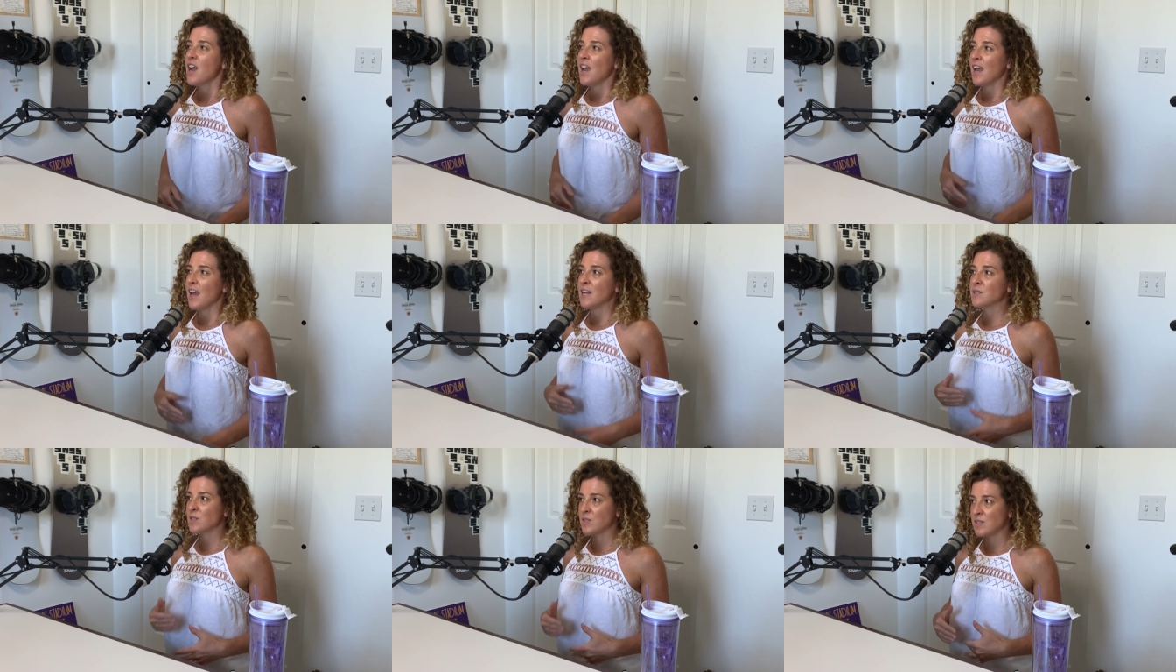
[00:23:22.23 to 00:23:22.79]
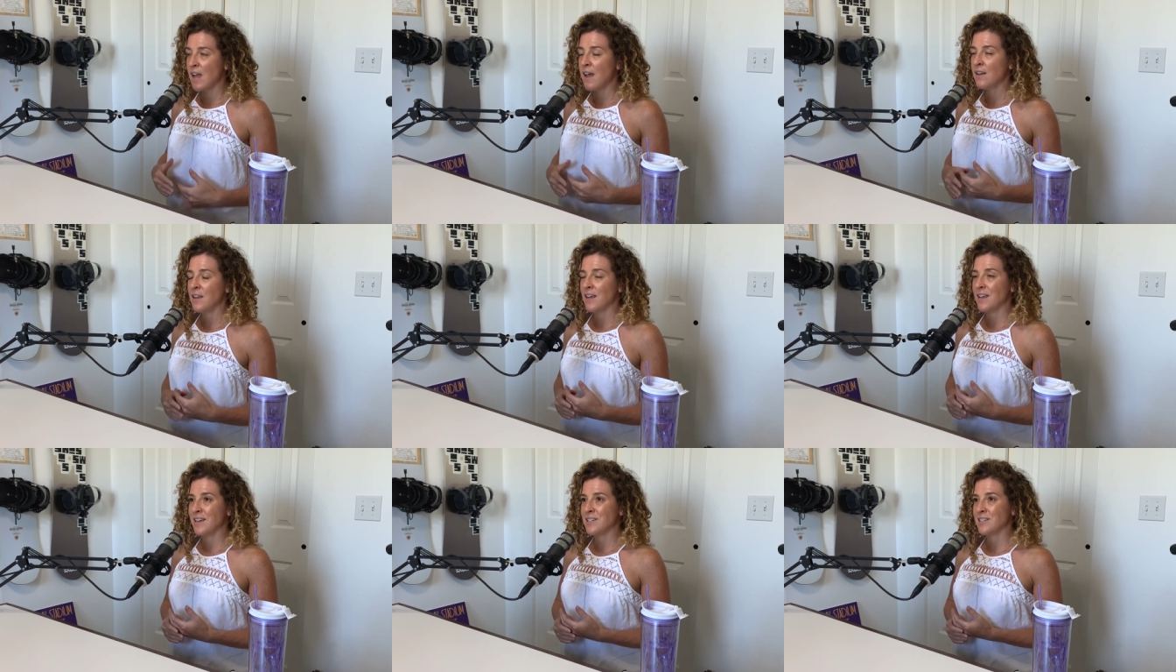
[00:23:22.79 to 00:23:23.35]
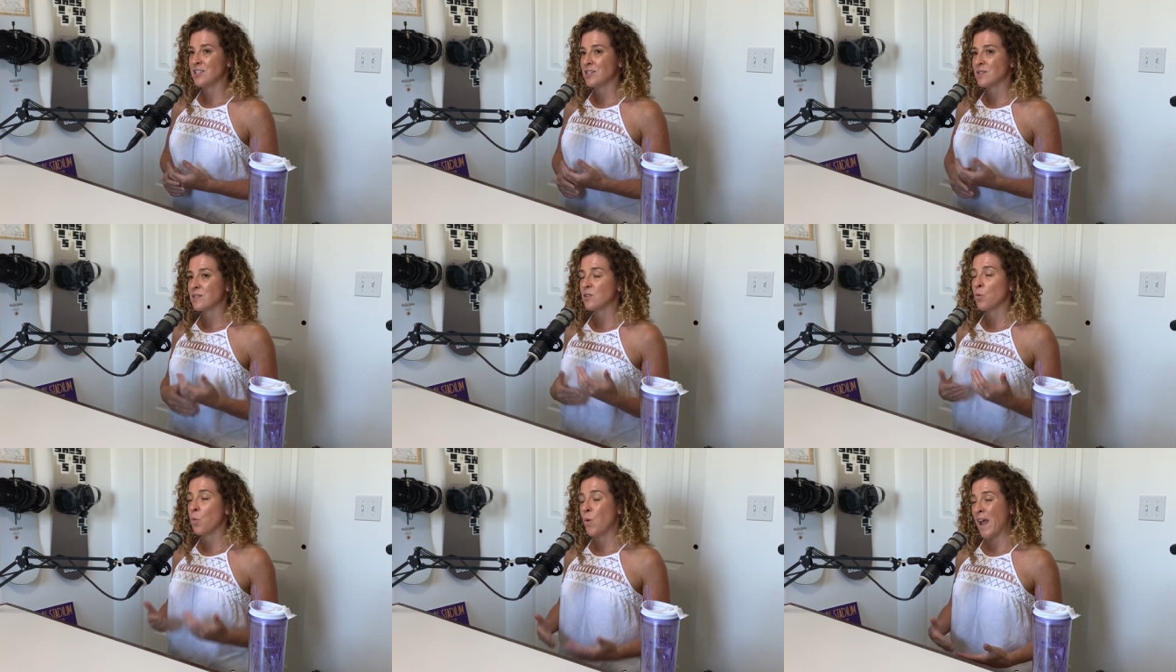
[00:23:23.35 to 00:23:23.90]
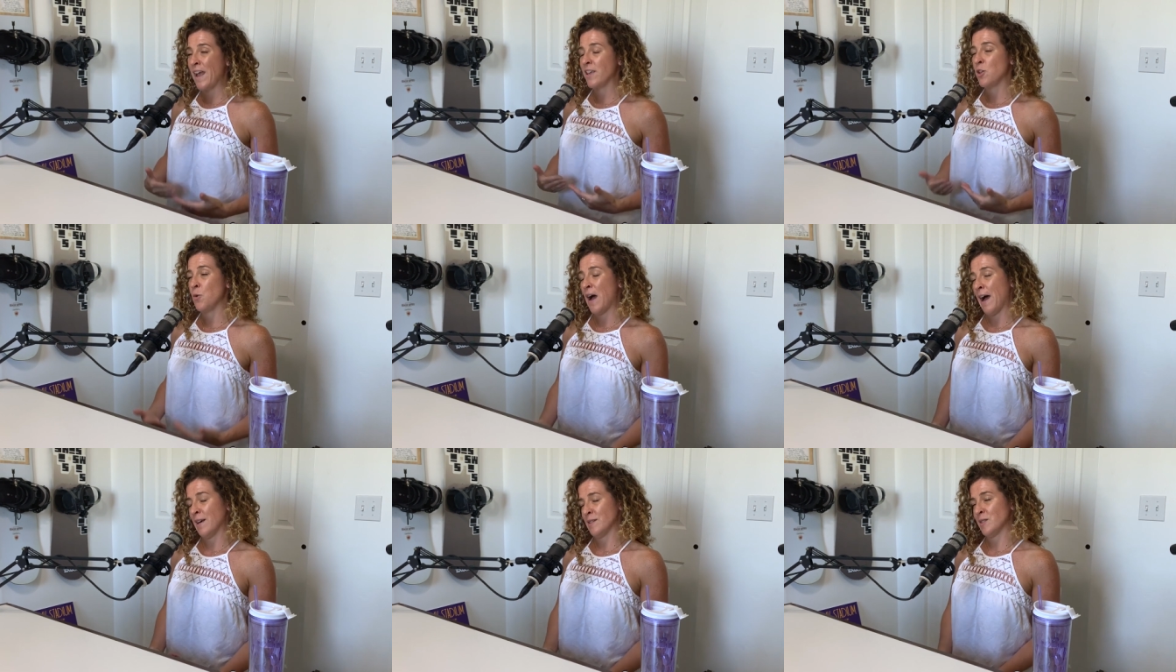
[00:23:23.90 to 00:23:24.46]
Instead, it just the way you
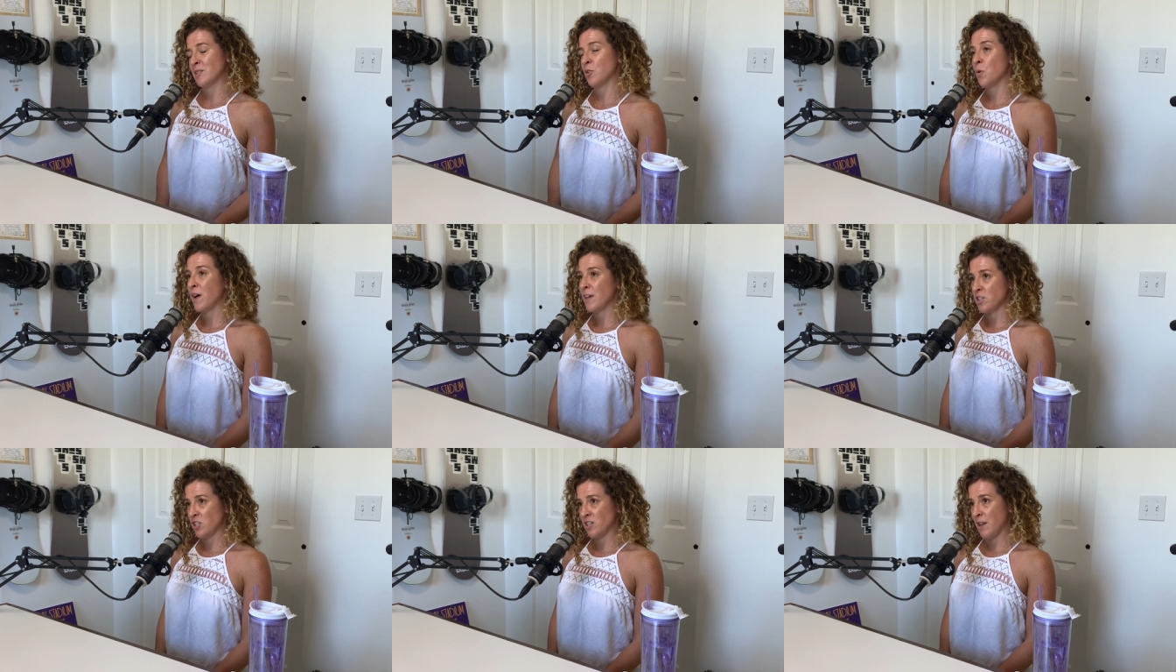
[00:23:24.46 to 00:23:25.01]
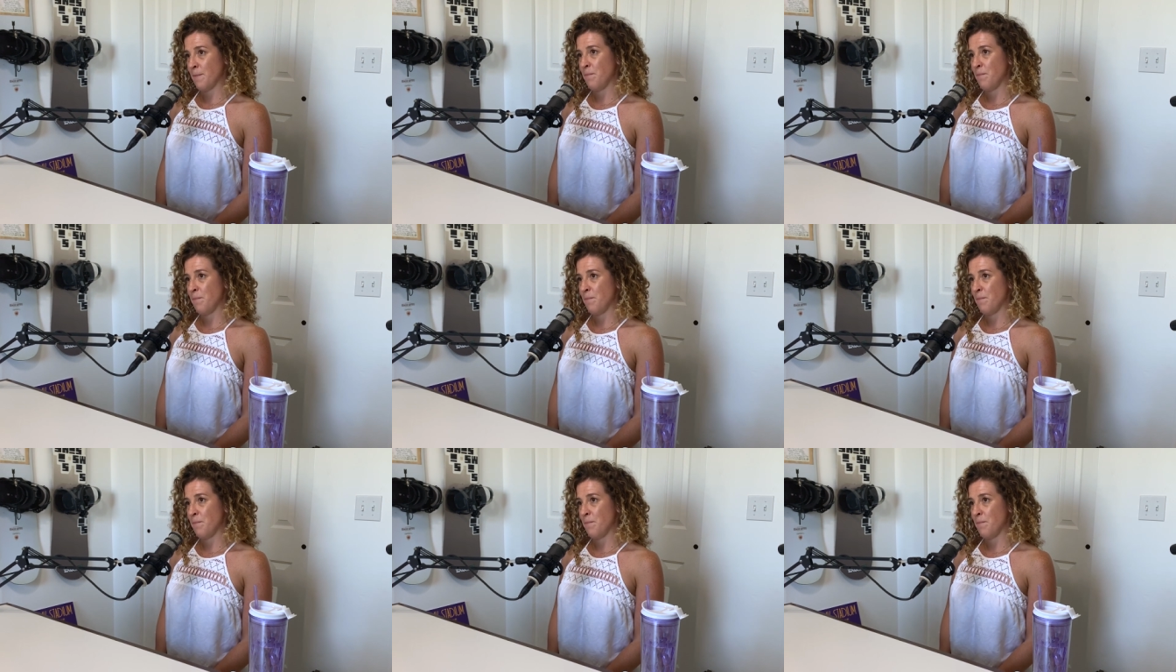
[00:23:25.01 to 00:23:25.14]
ask the question.